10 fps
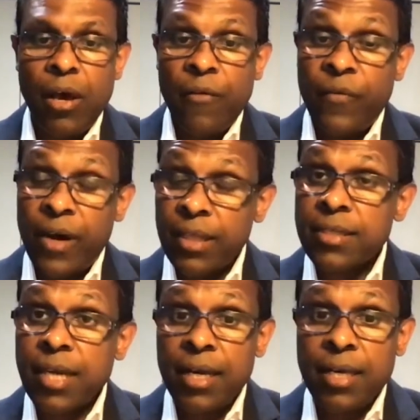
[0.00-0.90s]
Further
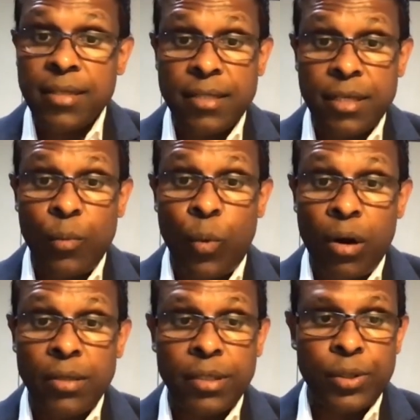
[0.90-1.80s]
studies are still
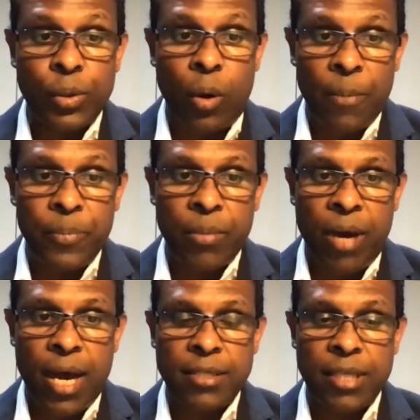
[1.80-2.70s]
warranted to
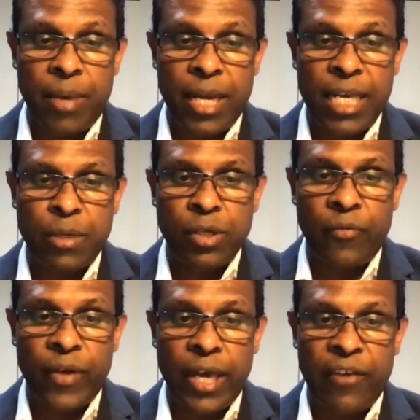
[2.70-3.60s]
optimize the management
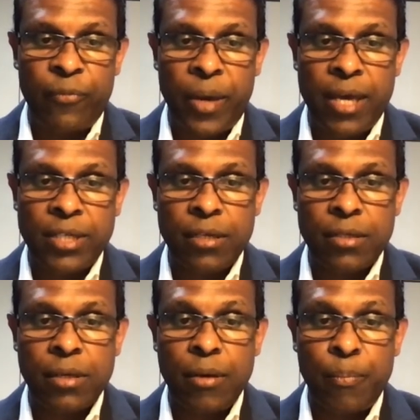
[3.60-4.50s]
of AF
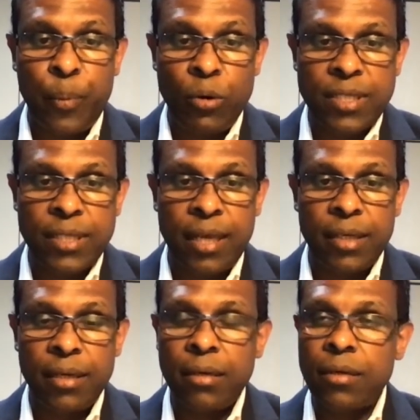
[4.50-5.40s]
patients post
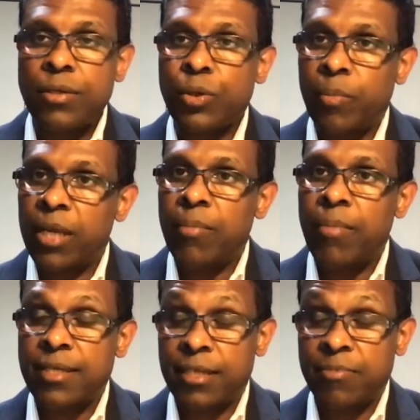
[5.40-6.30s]
stenting to
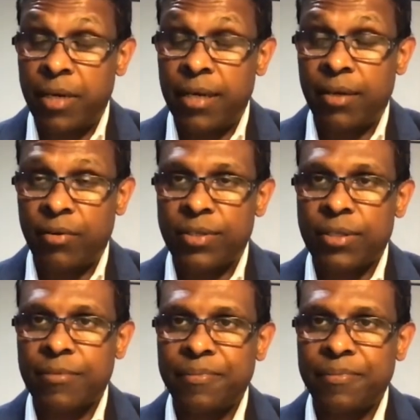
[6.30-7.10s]
minimize this bleeding risk.